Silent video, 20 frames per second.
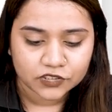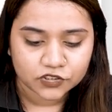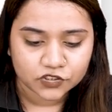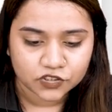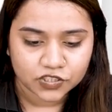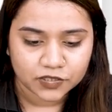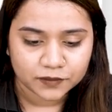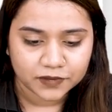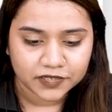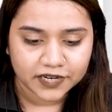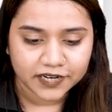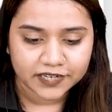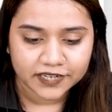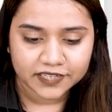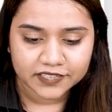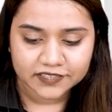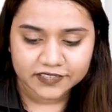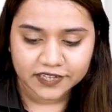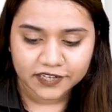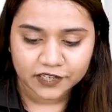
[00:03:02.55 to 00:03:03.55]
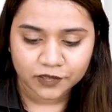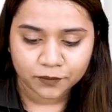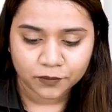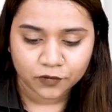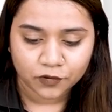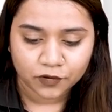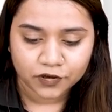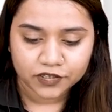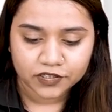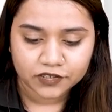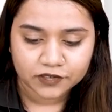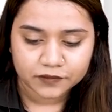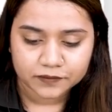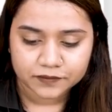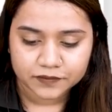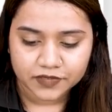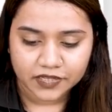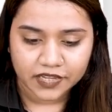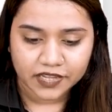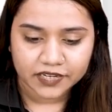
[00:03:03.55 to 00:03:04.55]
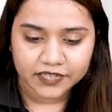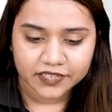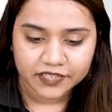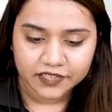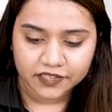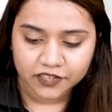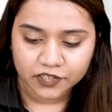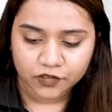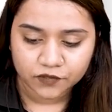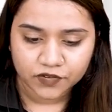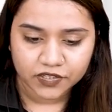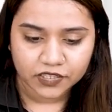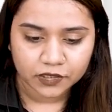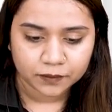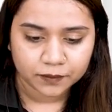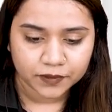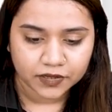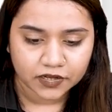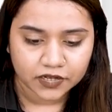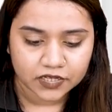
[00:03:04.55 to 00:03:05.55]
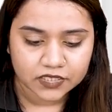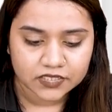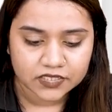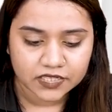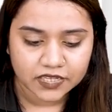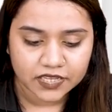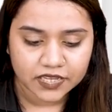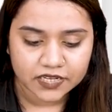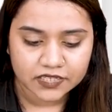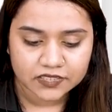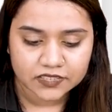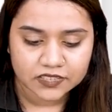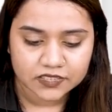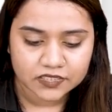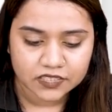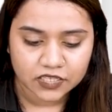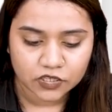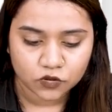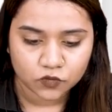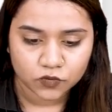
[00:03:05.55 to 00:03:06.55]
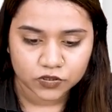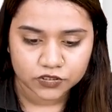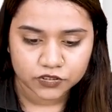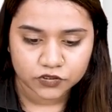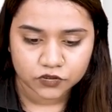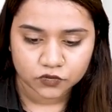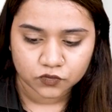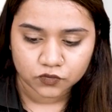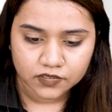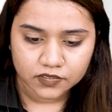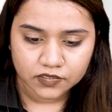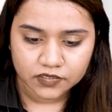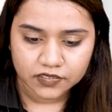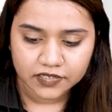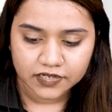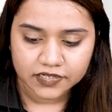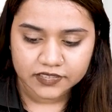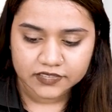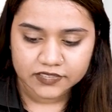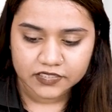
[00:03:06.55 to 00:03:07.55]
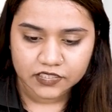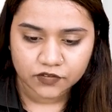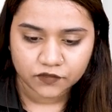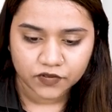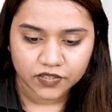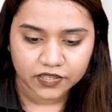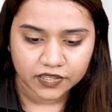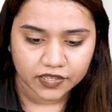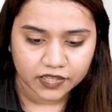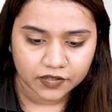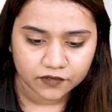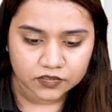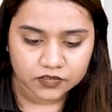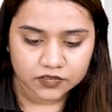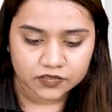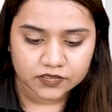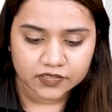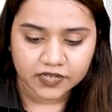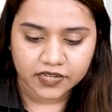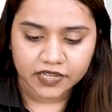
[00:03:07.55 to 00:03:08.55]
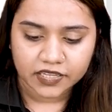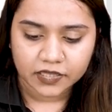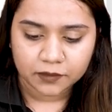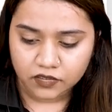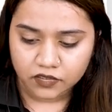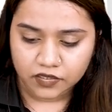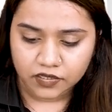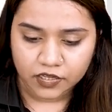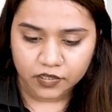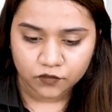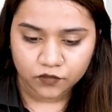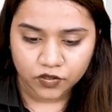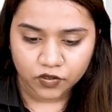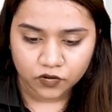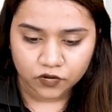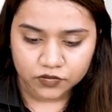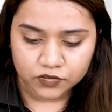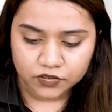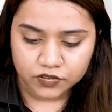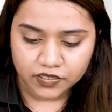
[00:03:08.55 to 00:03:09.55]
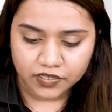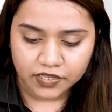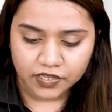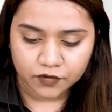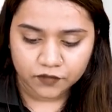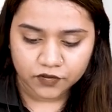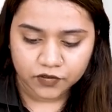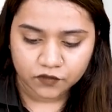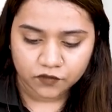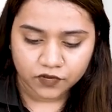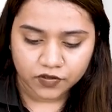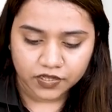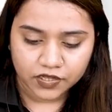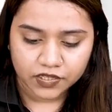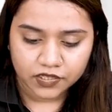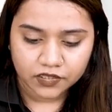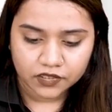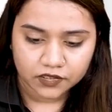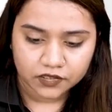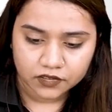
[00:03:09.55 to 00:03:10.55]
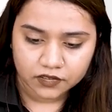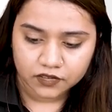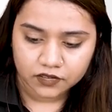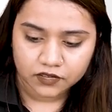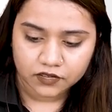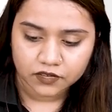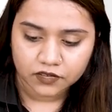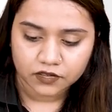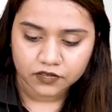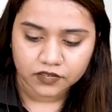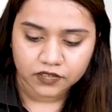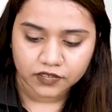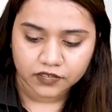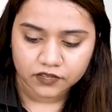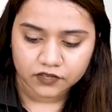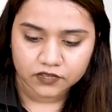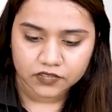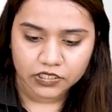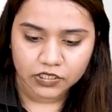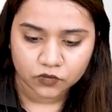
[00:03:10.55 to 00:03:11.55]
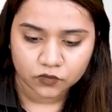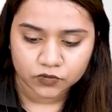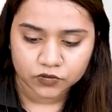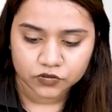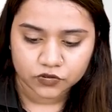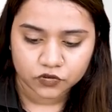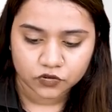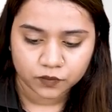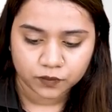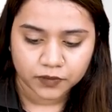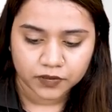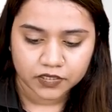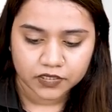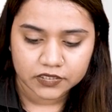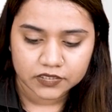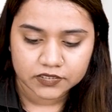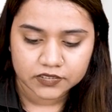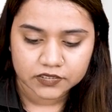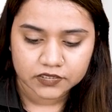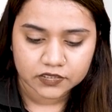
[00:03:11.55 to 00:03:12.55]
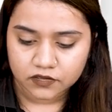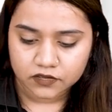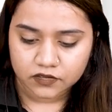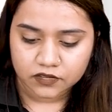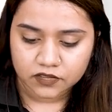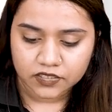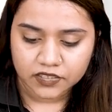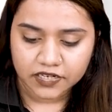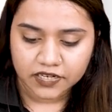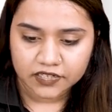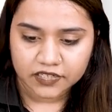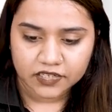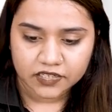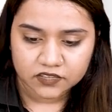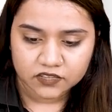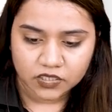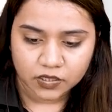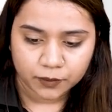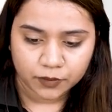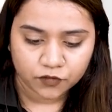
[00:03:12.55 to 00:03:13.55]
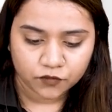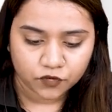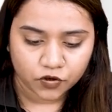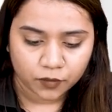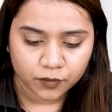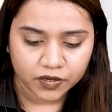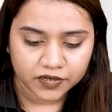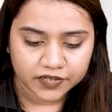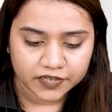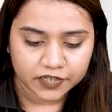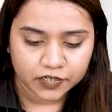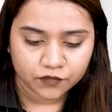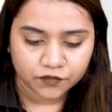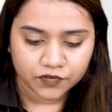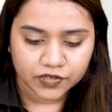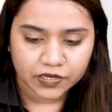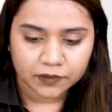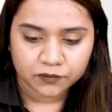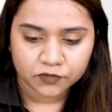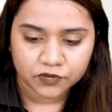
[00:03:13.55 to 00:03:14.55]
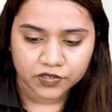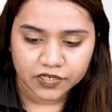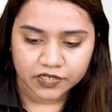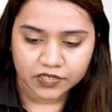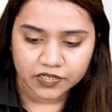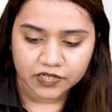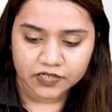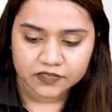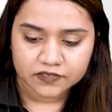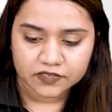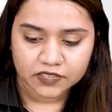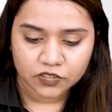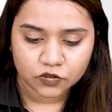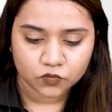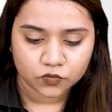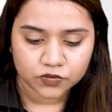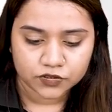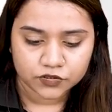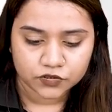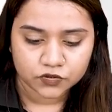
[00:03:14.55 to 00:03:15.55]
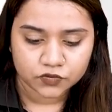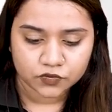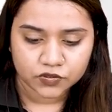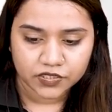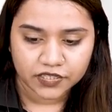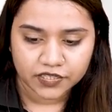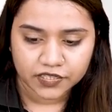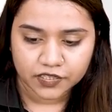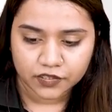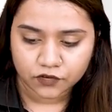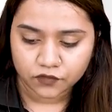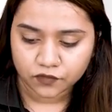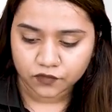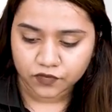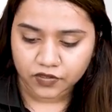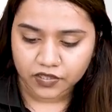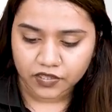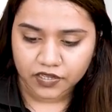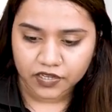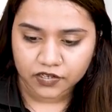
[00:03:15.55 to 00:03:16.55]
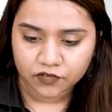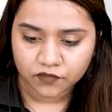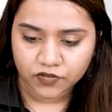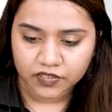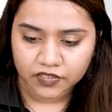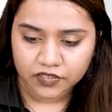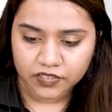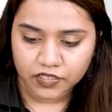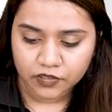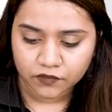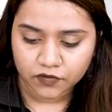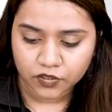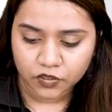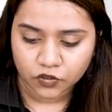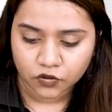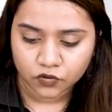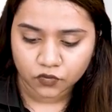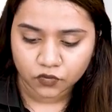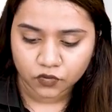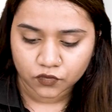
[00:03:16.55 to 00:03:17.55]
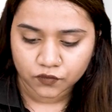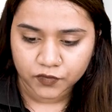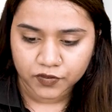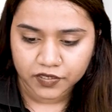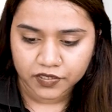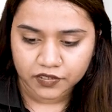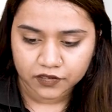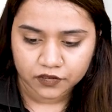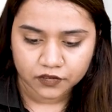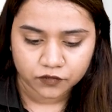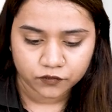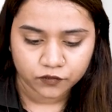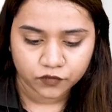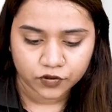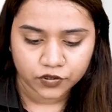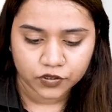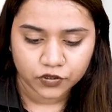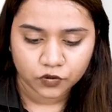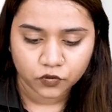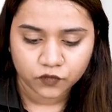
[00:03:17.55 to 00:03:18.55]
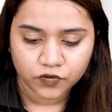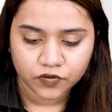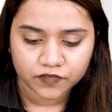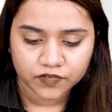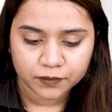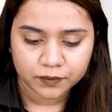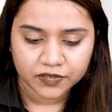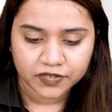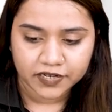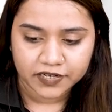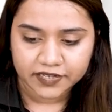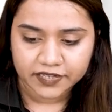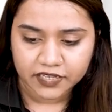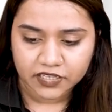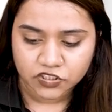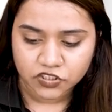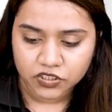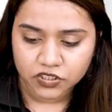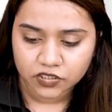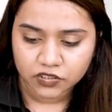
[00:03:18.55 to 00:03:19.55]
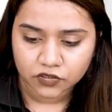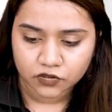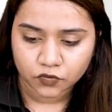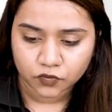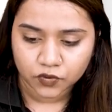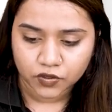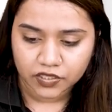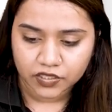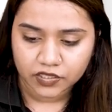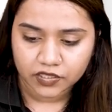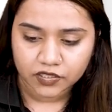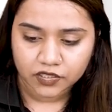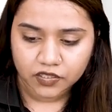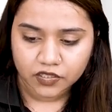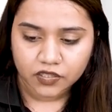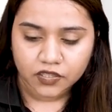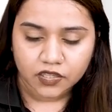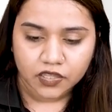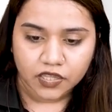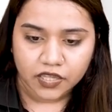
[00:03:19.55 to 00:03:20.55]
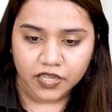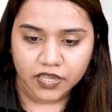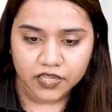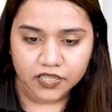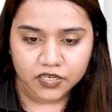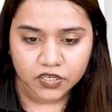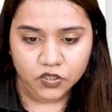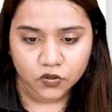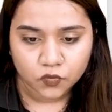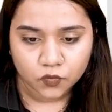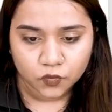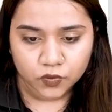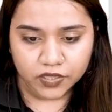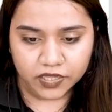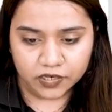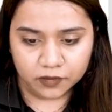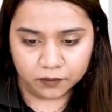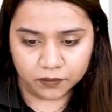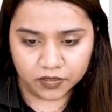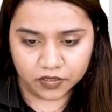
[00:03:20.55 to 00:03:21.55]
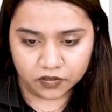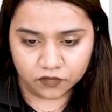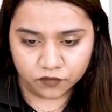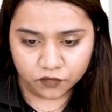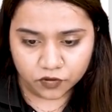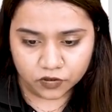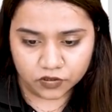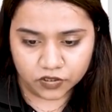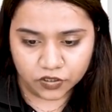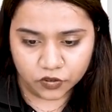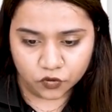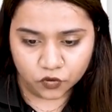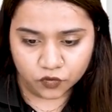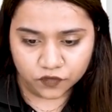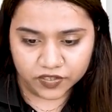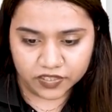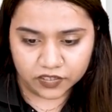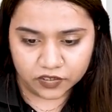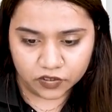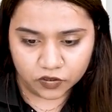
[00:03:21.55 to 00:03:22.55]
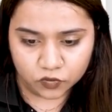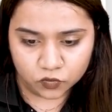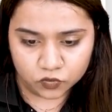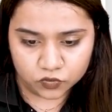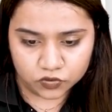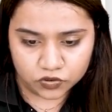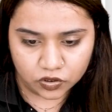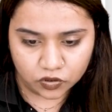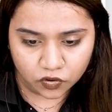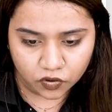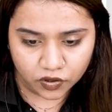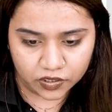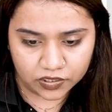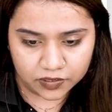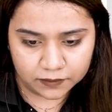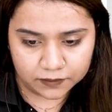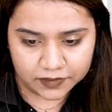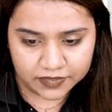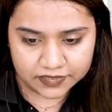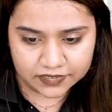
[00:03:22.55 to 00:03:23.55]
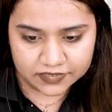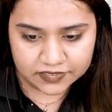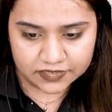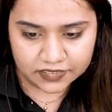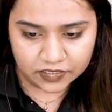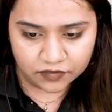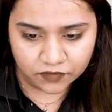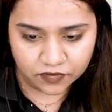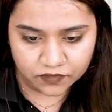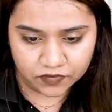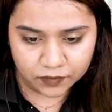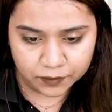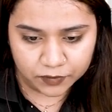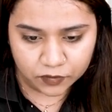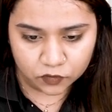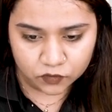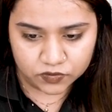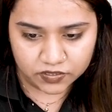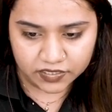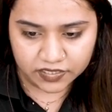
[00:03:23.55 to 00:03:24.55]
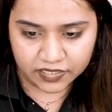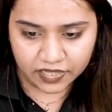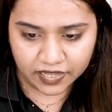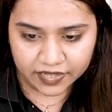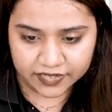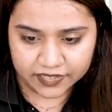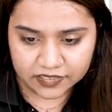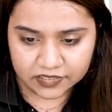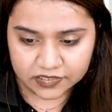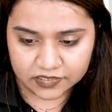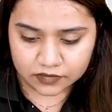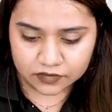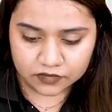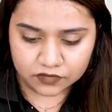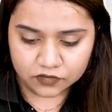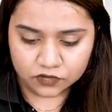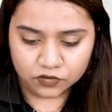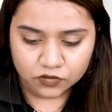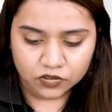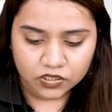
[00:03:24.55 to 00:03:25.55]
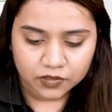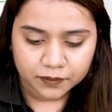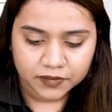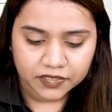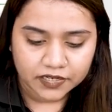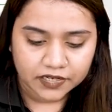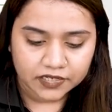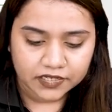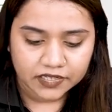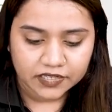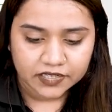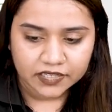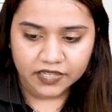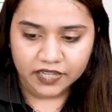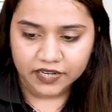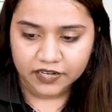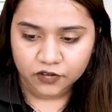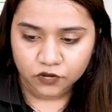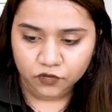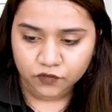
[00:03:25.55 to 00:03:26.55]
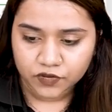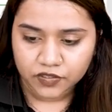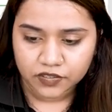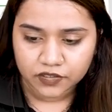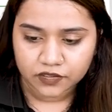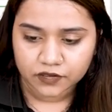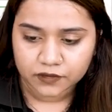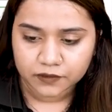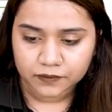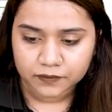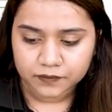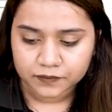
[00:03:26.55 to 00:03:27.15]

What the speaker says: So we'll be writing scatterplot. And here we can pass x is equals to, let's say we have time. And we also have in y, that is equals to pulse. The data is coming from our data frame. So data is equals to df. And we can give a hue over here. For hue, we will be writing hue. And hue can be, for the hue, we can use the column. Let's say we will be using kind. So I'll be writing kind over here.